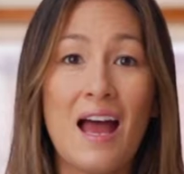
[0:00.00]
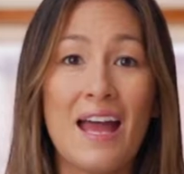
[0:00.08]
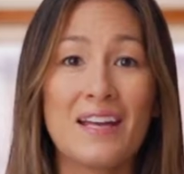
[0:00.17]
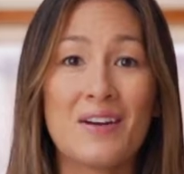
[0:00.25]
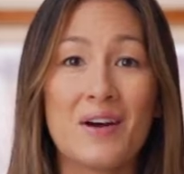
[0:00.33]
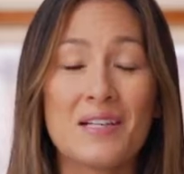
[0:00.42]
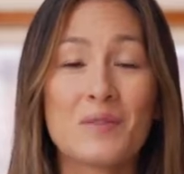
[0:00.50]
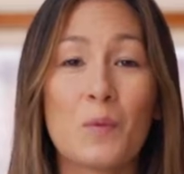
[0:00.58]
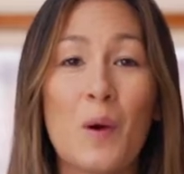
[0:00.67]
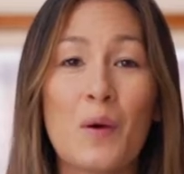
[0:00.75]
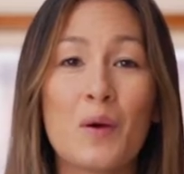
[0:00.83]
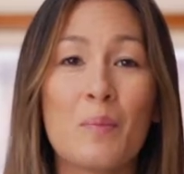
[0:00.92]
Hey guys,
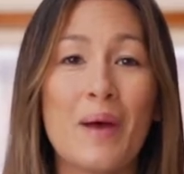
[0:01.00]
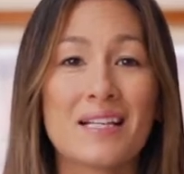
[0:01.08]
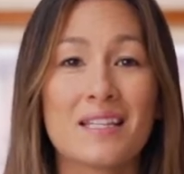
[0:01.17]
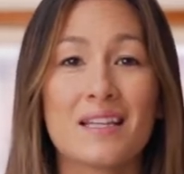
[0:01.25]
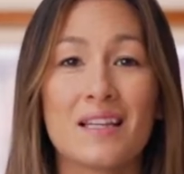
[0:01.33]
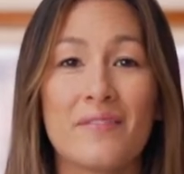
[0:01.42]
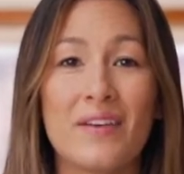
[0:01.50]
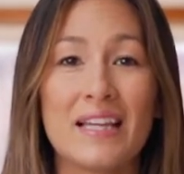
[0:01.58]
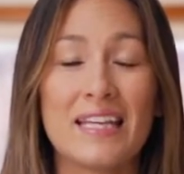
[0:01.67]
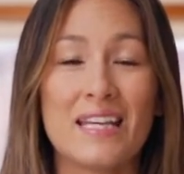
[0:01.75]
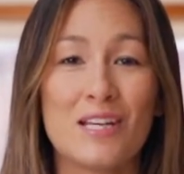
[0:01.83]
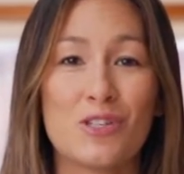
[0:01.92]
welcome back to the
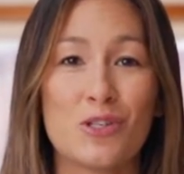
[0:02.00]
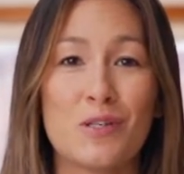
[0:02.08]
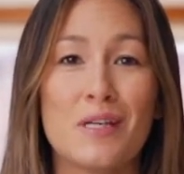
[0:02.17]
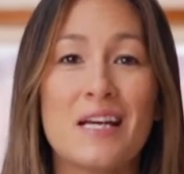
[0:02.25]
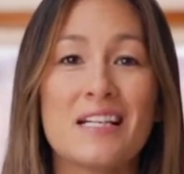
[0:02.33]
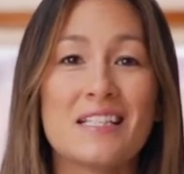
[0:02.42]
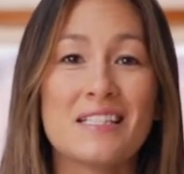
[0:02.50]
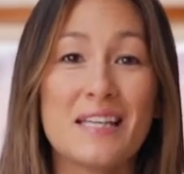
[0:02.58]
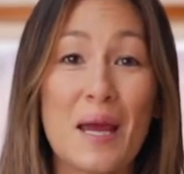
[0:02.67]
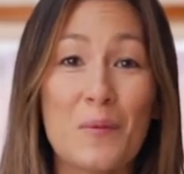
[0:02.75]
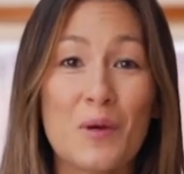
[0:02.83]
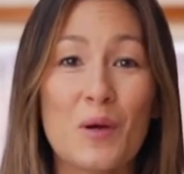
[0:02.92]
Luvele kitchen.
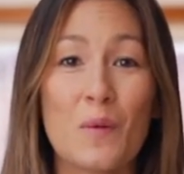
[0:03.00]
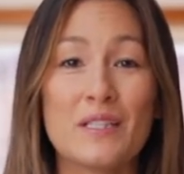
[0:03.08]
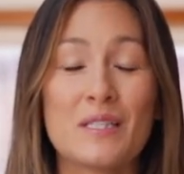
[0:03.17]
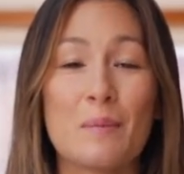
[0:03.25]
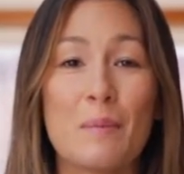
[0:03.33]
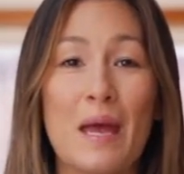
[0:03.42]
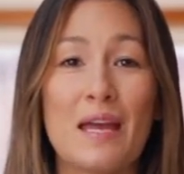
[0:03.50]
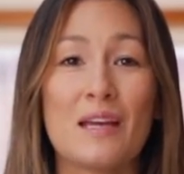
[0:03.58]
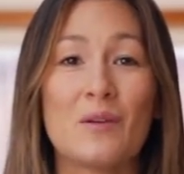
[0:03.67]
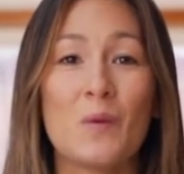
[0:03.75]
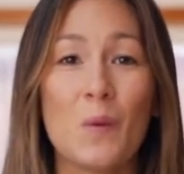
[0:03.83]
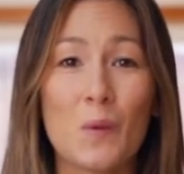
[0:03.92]
Today we're going to
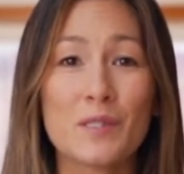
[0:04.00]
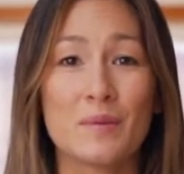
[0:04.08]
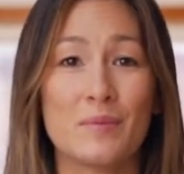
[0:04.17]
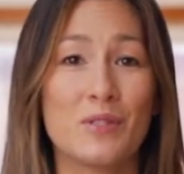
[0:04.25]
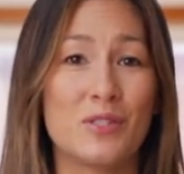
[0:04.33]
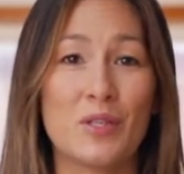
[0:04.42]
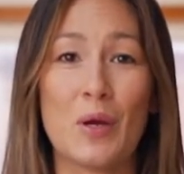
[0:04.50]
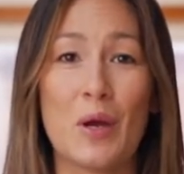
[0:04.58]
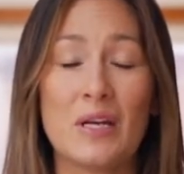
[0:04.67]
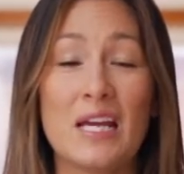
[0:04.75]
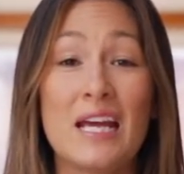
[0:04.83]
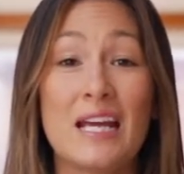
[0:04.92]
make an awesome
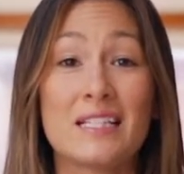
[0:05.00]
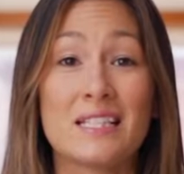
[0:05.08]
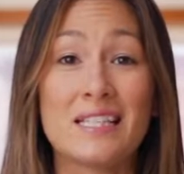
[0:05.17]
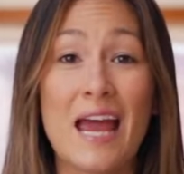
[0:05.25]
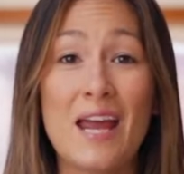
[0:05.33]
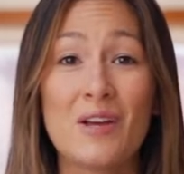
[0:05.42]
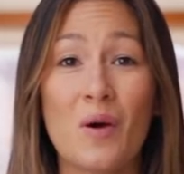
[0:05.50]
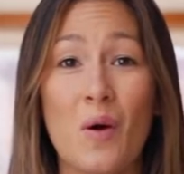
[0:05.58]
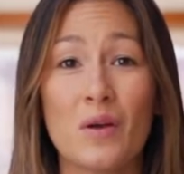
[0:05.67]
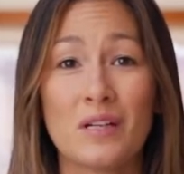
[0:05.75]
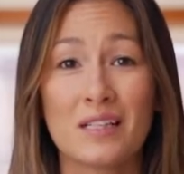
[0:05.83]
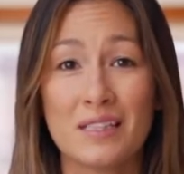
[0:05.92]
dessert. It's a take
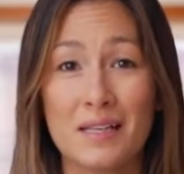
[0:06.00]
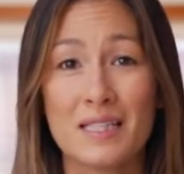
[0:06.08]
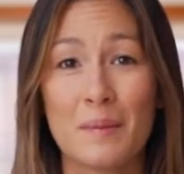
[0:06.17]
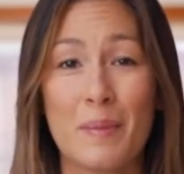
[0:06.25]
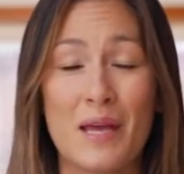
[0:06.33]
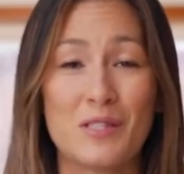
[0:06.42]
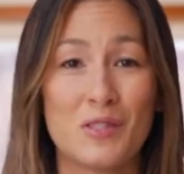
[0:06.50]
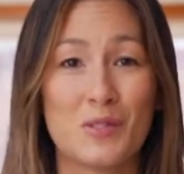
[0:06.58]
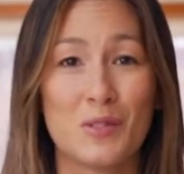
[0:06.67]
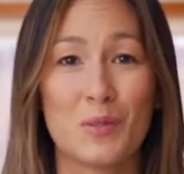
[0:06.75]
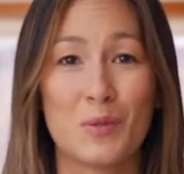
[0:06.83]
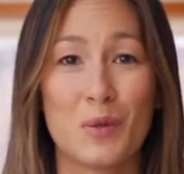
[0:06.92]
on a classic
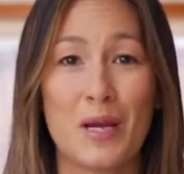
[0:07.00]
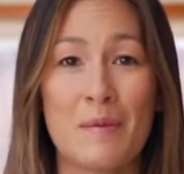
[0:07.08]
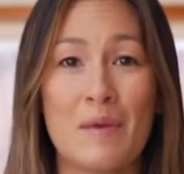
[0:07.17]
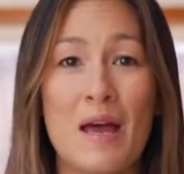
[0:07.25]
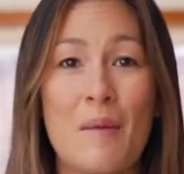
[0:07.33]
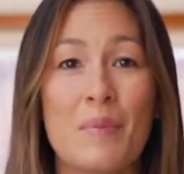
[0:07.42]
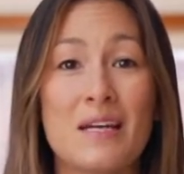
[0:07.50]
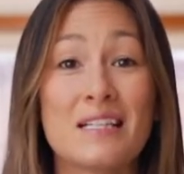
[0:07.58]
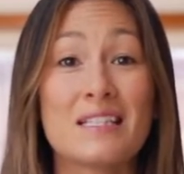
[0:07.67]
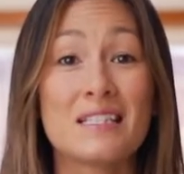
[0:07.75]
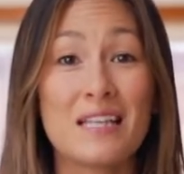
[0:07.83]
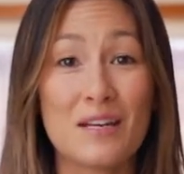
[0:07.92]
peaches and cream, but
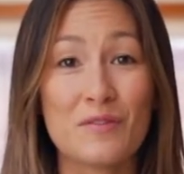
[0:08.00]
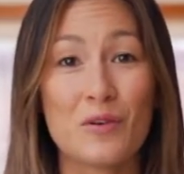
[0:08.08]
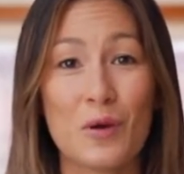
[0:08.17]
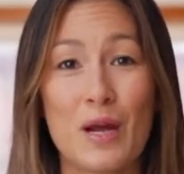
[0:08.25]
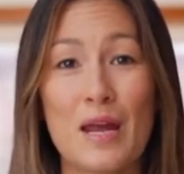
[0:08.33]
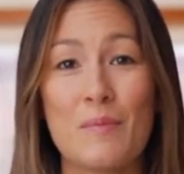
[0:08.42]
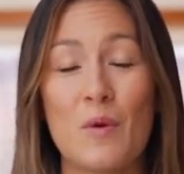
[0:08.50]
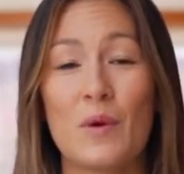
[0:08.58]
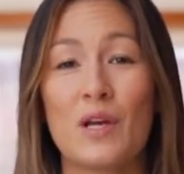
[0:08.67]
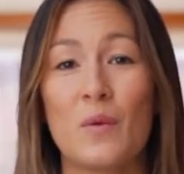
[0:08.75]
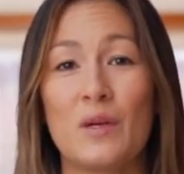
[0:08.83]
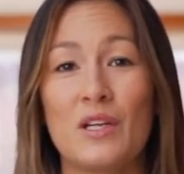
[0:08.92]
instead of cream,
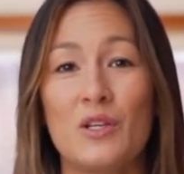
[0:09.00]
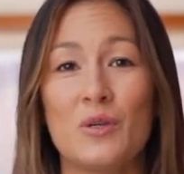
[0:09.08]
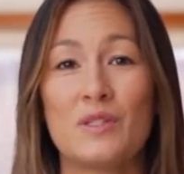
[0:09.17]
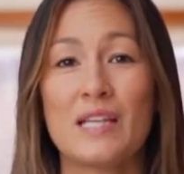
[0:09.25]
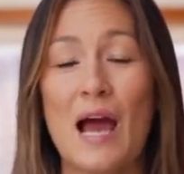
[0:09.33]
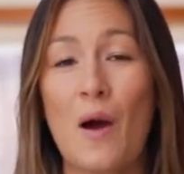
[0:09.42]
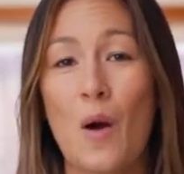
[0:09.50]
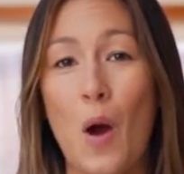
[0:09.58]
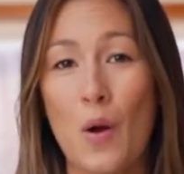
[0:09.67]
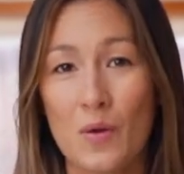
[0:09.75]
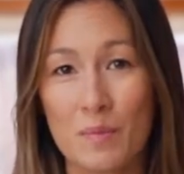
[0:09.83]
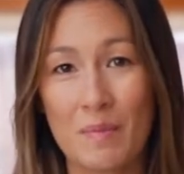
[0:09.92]
we're going to use our
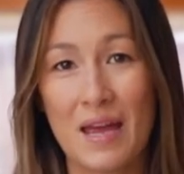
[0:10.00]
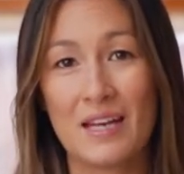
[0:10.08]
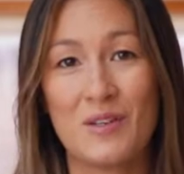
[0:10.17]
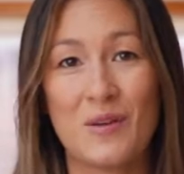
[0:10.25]
homemade